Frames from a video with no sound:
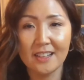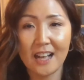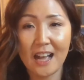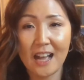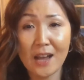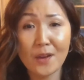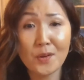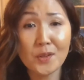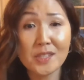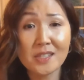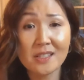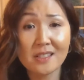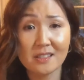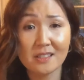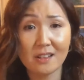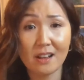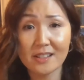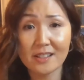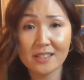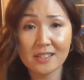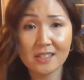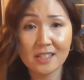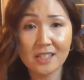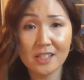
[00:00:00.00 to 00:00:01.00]
I was
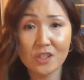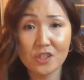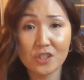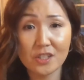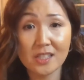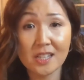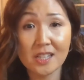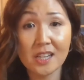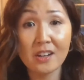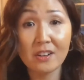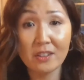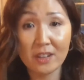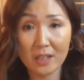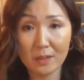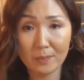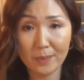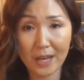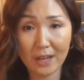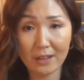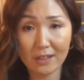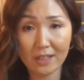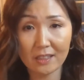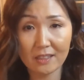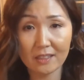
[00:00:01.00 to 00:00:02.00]
exhausted just hearing
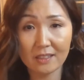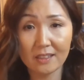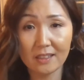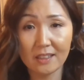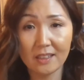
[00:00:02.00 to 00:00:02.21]
about it.